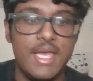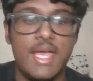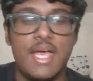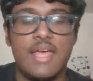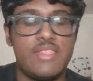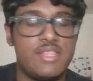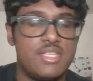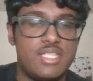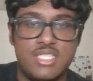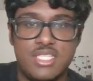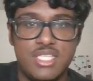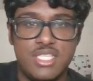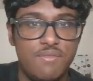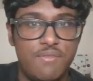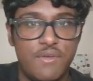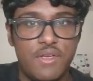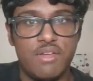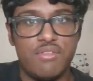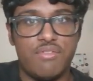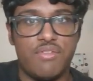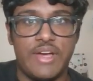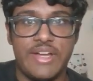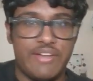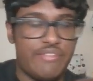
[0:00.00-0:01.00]
and then see if you
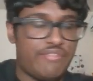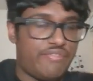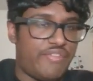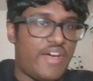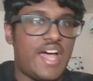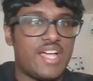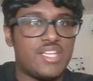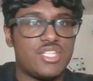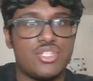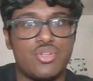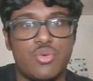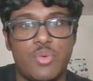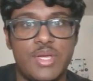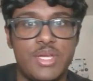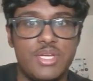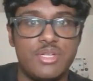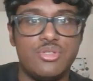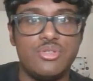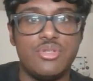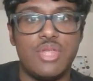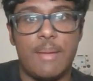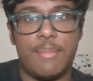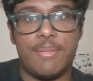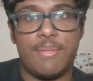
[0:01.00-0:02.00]
can find a faster way to
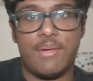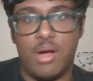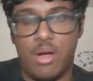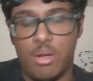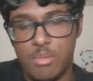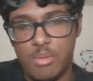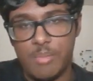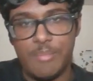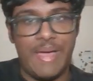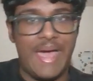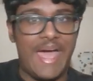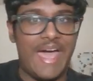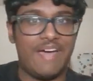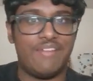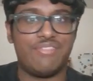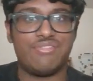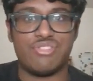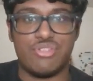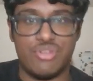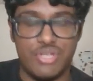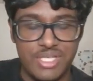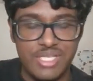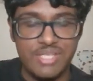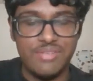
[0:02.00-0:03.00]
do that problem
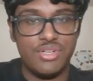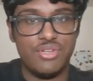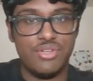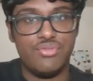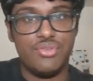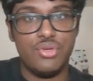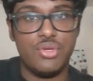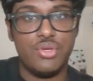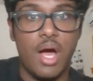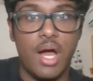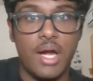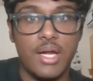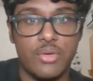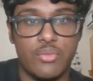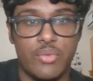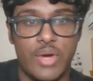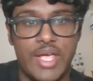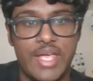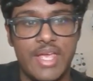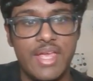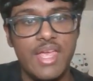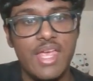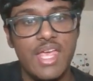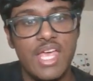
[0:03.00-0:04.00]
after, even if you got it
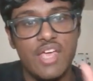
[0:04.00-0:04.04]
right,